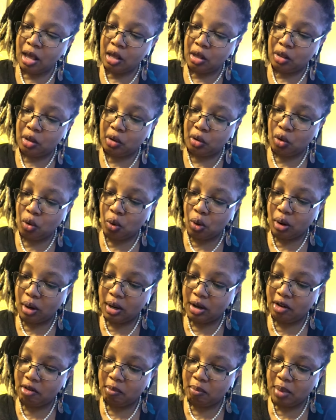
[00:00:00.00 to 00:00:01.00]
the daughter
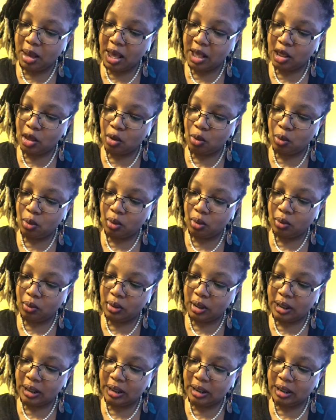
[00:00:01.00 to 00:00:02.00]
of Bethuel
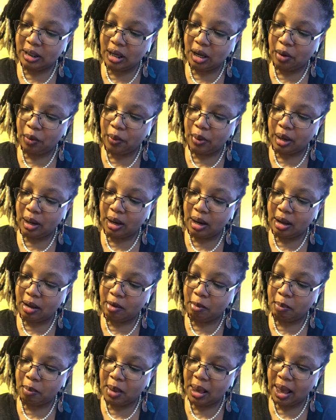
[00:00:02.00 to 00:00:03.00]
the Syrian of
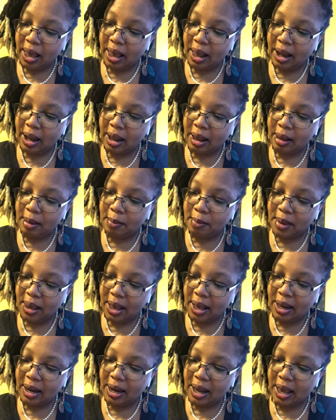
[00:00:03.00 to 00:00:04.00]

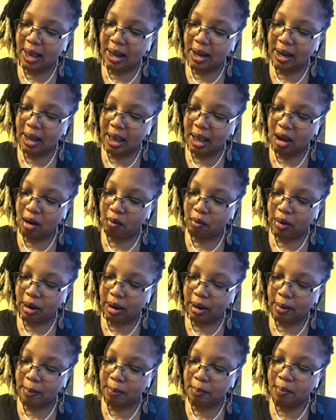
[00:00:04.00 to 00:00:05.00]
Padan
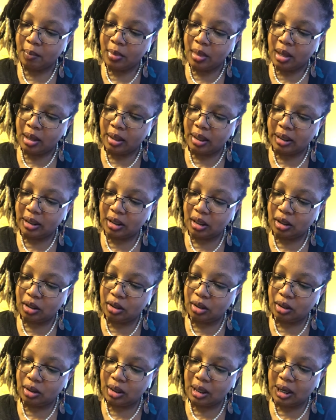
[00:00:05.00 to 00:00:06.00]
Aram, the
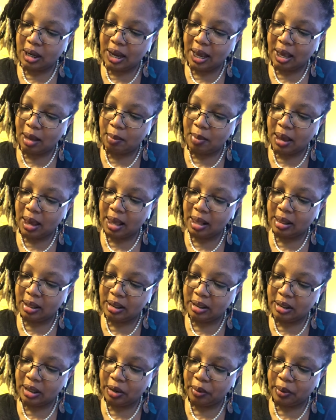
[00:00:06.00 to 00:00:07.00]
sister to Laban the
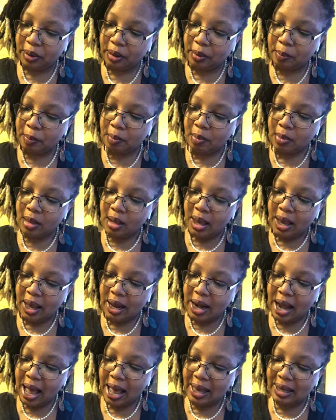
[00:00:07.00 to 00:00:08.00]
Syrian. And
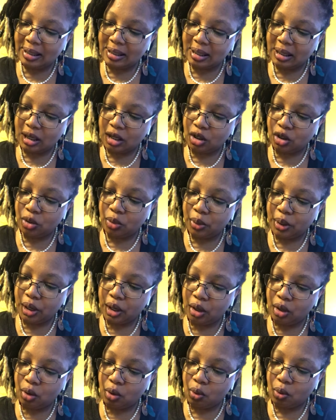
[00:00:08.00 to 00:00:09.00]
Isaac entreated
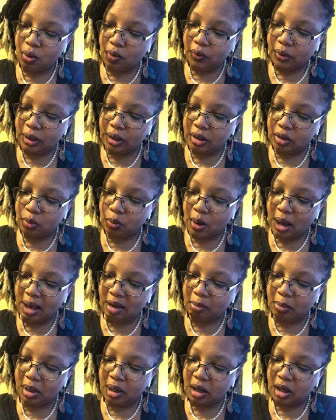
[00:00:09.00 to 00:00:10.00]
Yahuwah for his wife
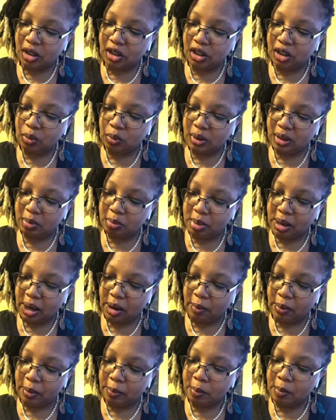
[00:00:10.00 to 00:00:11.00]
because she was
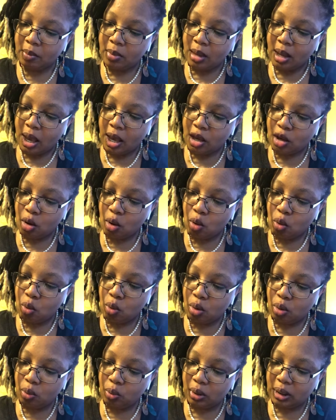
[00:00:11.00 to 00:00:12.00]
barren. And
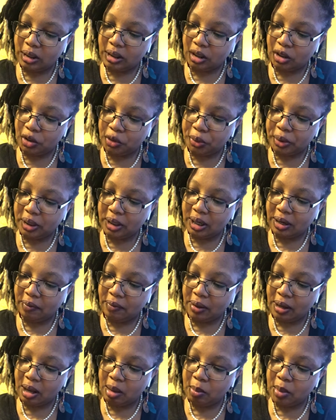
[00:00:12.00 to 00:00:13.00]
Yahuwah was entreated of
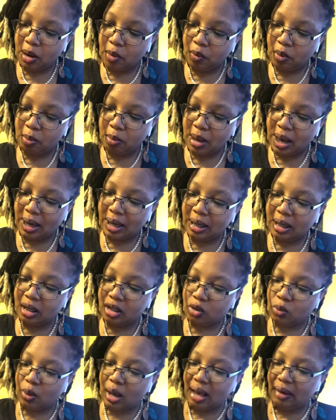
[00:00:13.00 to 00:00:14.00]
him, and Rebekah his
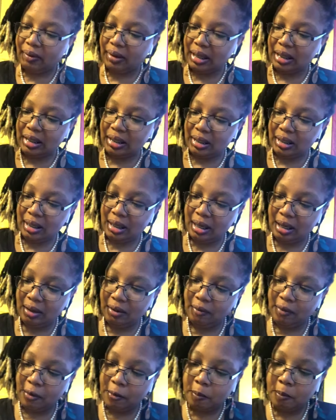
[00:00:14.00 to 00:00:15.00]
wife conceived.